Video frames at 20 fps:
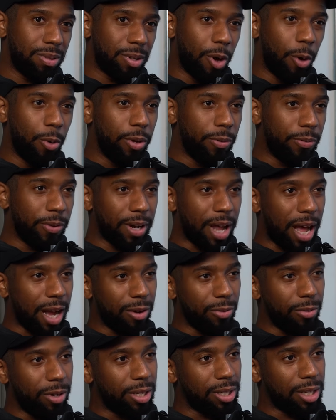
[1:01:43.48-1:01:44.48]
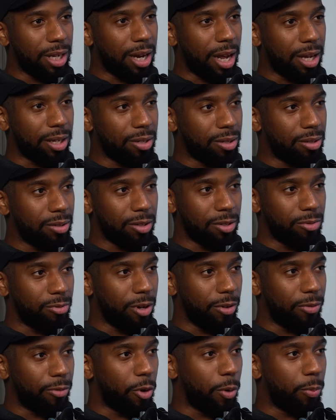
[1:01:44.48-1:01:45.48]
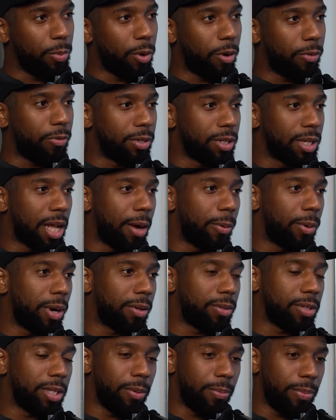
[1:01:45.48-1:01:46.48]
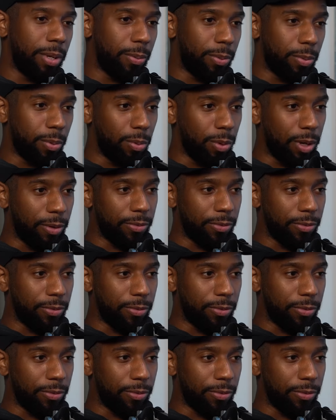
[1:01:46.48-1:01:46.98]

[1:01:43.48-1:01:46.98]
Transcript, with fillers: the only thing that I can really say that's just really throwing me off is like when I've seen people